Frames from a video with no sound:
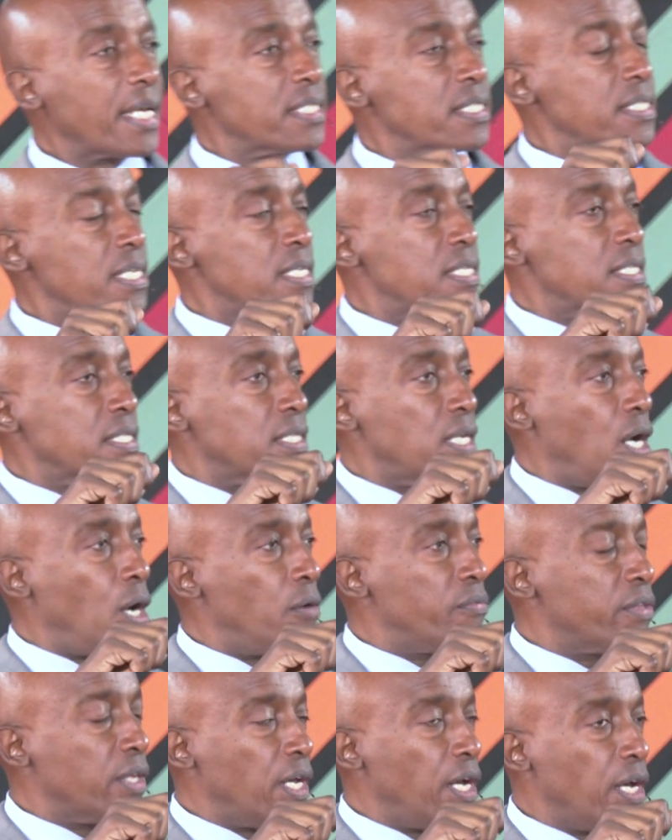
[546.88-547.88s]
axis
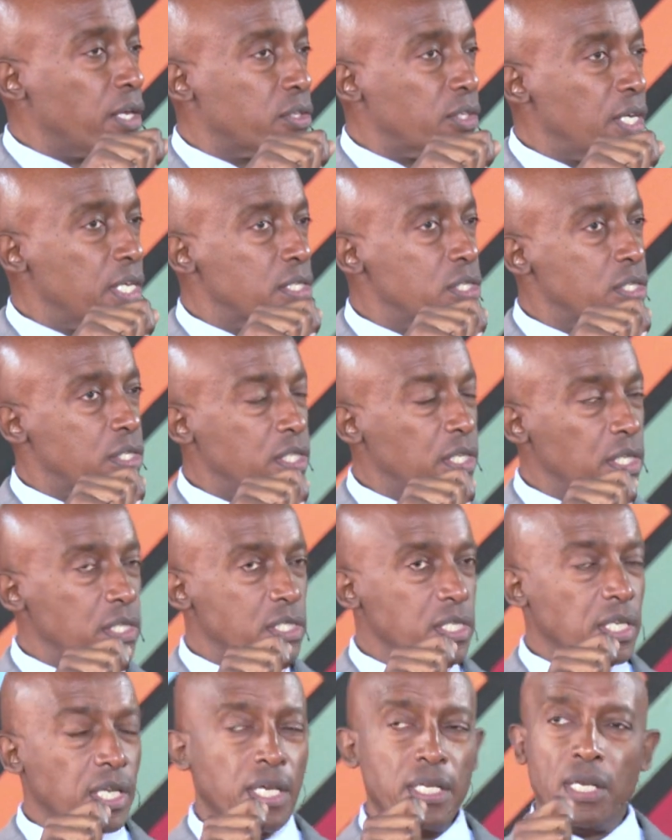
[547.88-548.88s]
of the Earth is
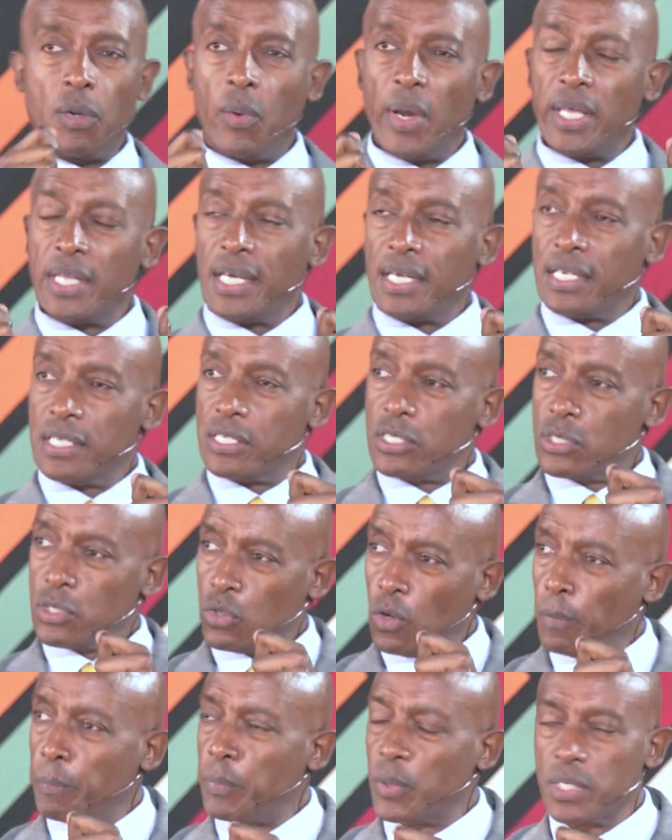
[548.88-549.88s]
tilted in a way that is
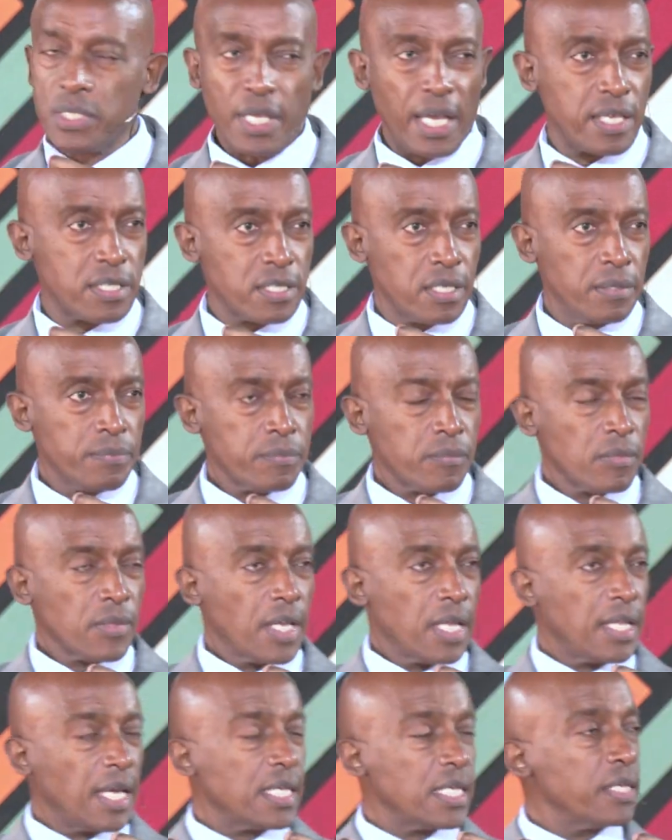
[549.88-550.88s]
so precise
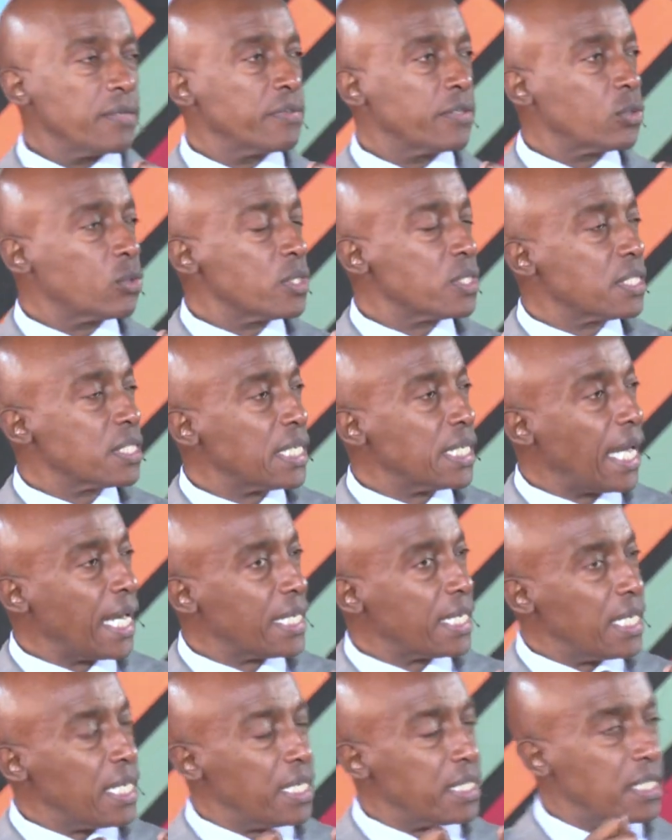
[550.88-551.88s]
that if it was
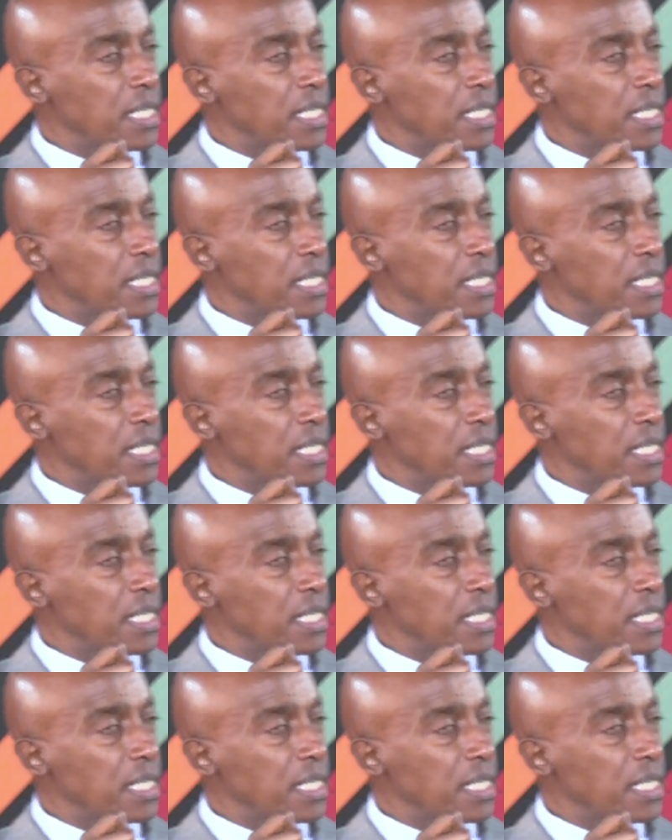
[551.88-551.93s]
slightly